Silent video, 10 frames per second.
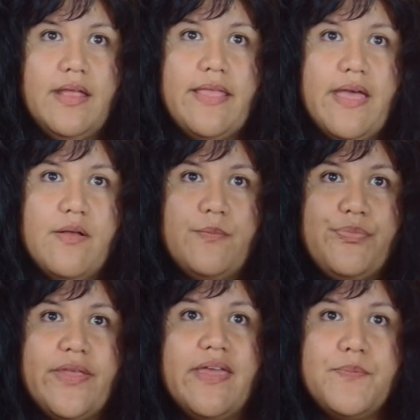Now,
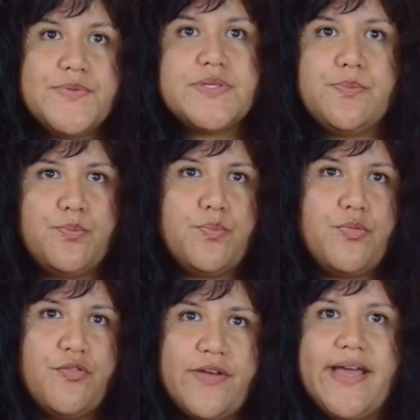the episode
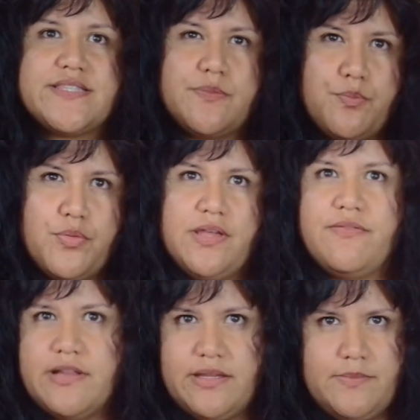provides a
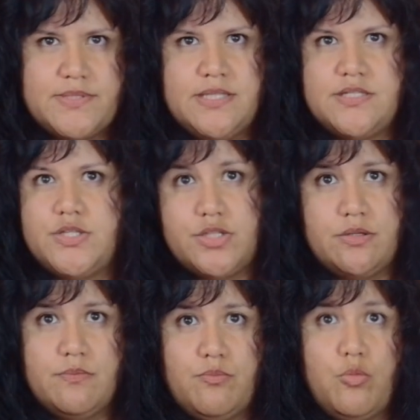brief glimpse into
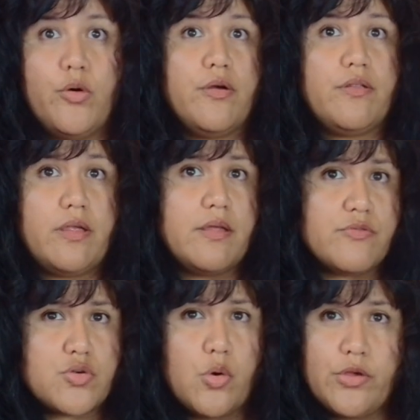the world
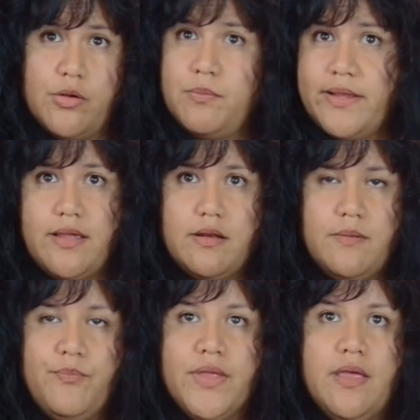of Tokyo
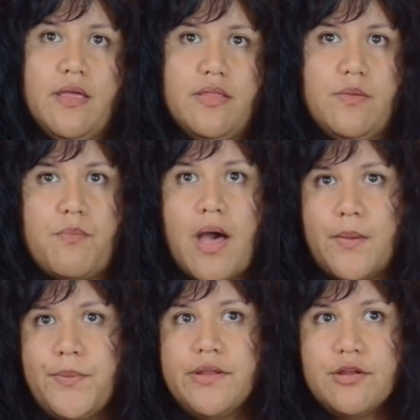Blade, the
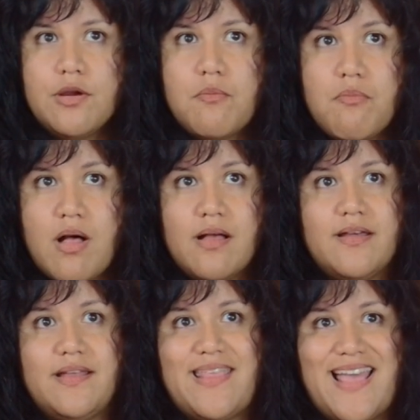popular
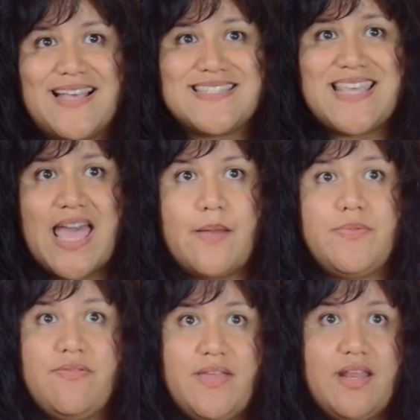manga that has
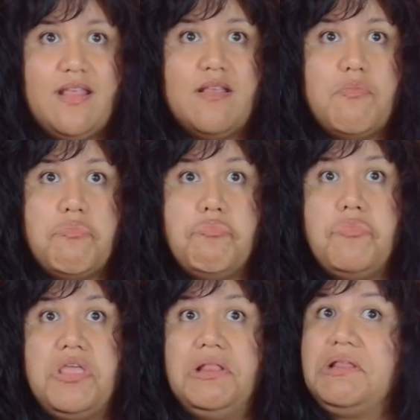captivated
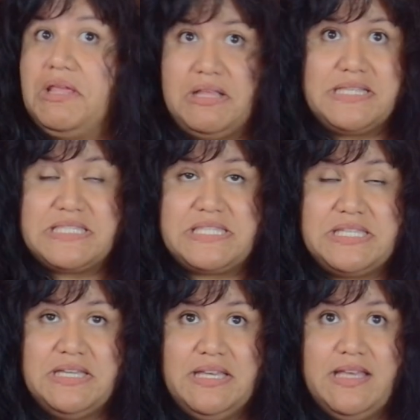
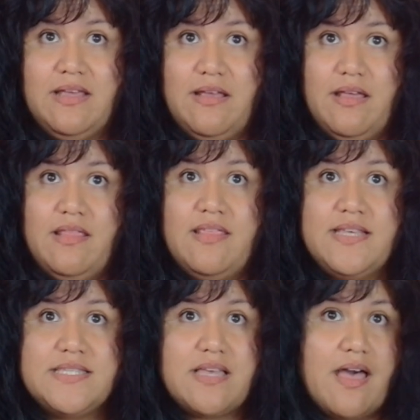millions.
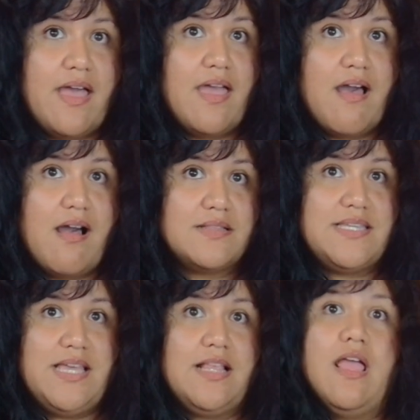This
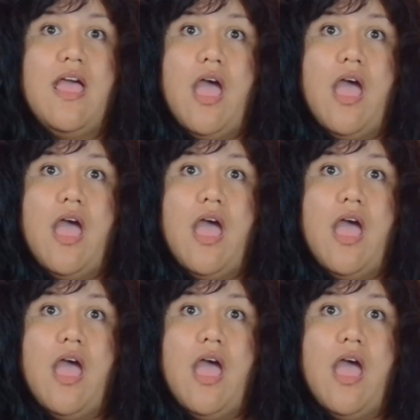high-octane